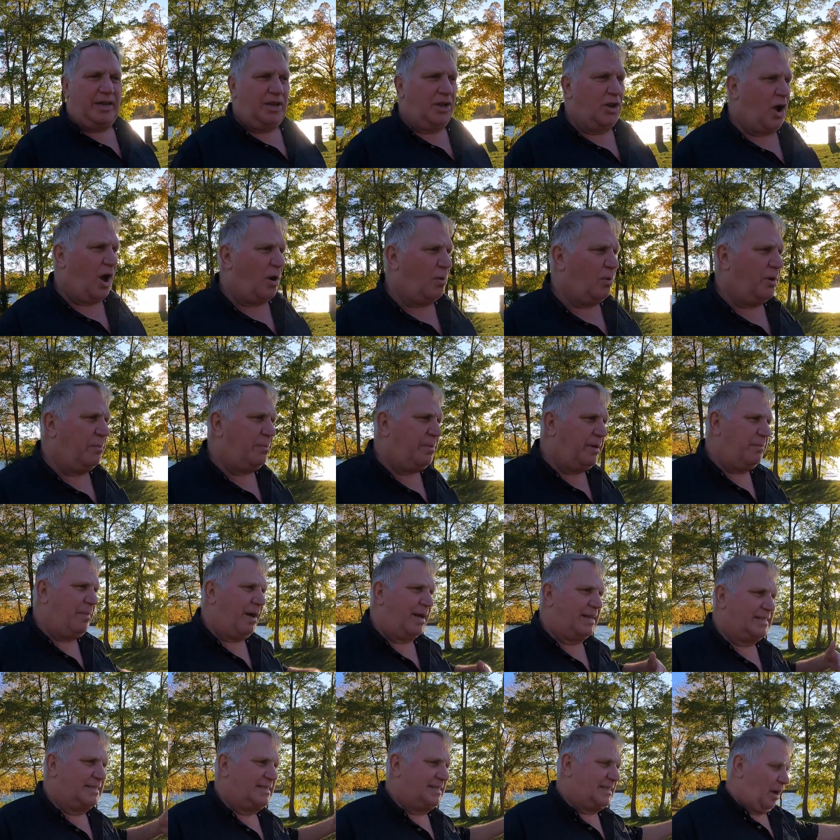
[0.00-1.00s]
You know, I want to be
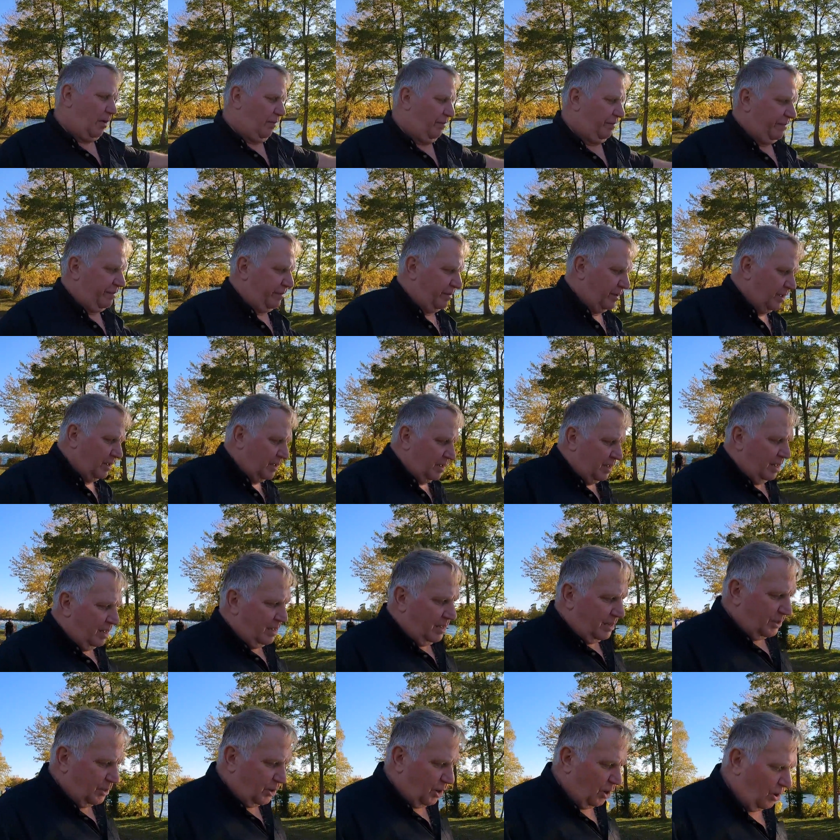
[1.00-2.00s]
myself,
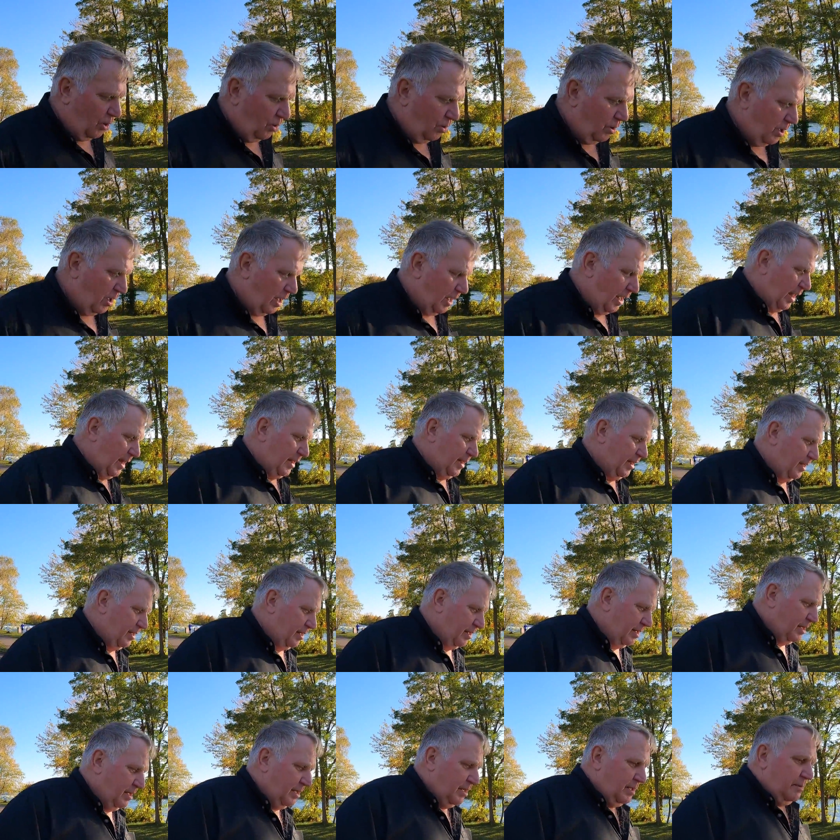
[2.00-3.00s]
you know, and
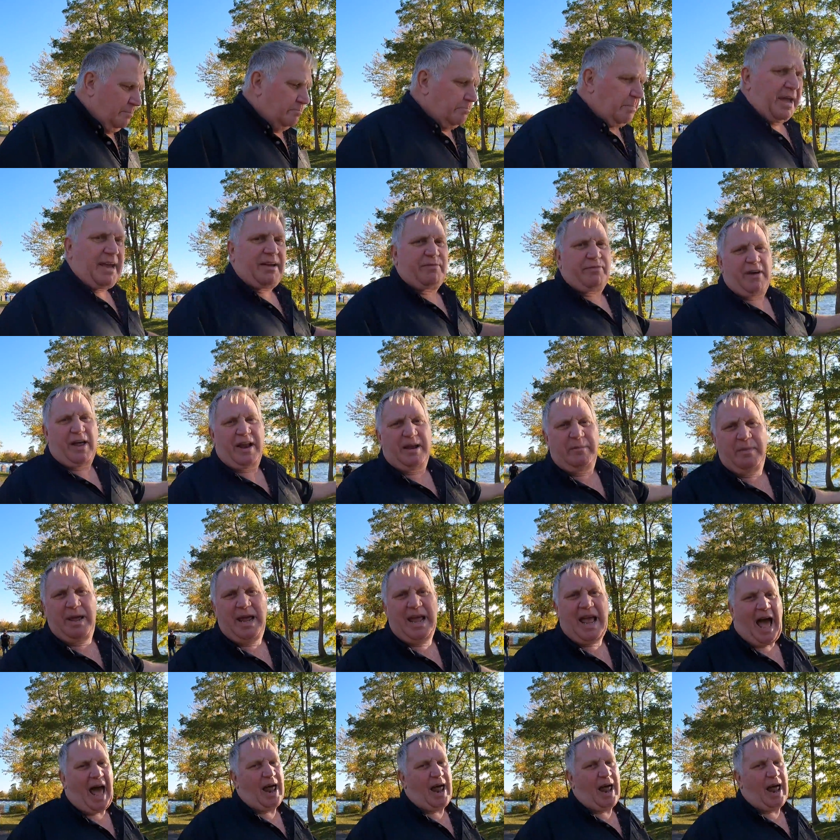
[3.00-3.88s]
make fun of me.